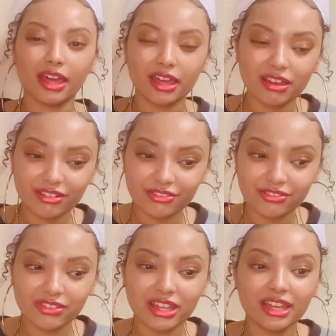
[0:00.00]
if
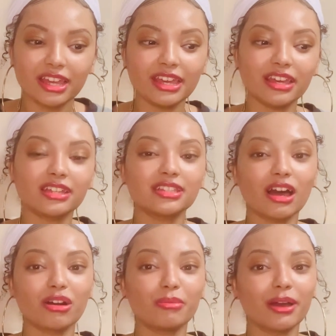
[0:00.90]
he can
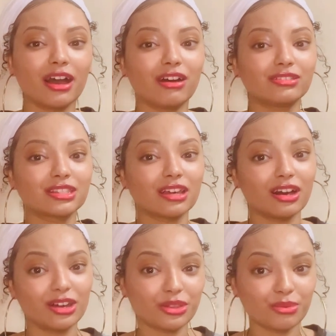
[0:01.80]
talk about
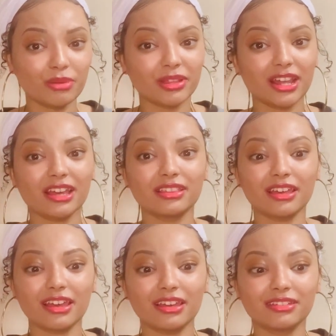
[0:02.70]
other women like
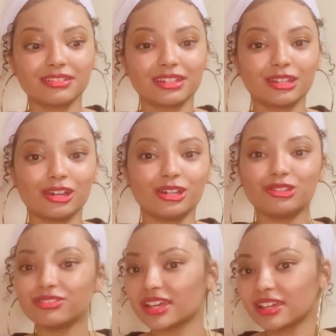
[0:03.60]
that,
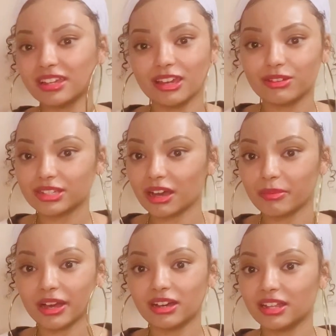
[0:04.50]
you think he ain't gonna talk
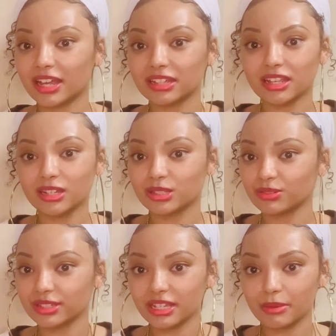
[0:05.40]
about her like that as
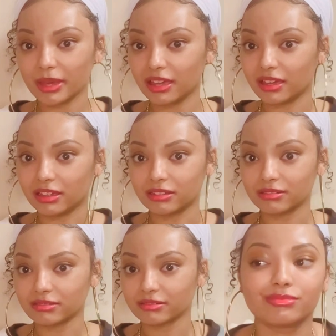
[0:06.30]
soon as he get mad?
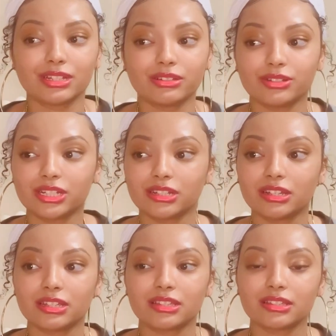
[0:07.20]
It was
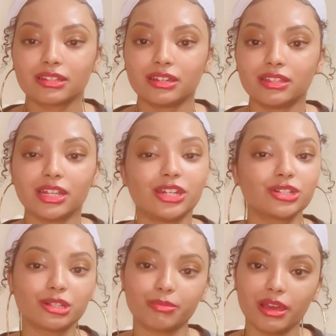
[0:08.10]
just, the
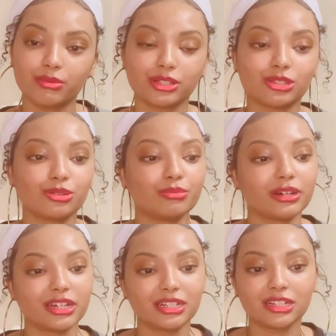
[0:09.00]
disrespect was too
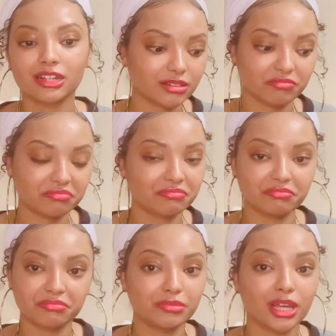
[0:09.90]
much.
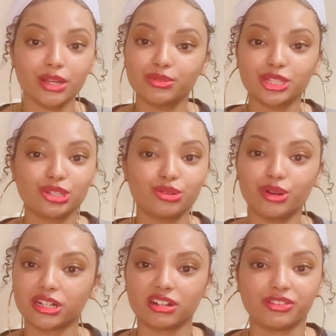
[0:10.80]
It was too
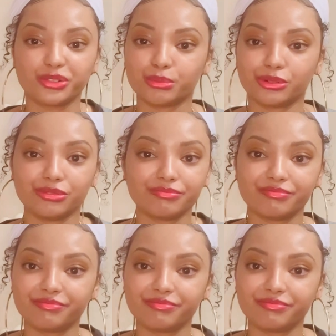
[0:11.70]
uncomfortable.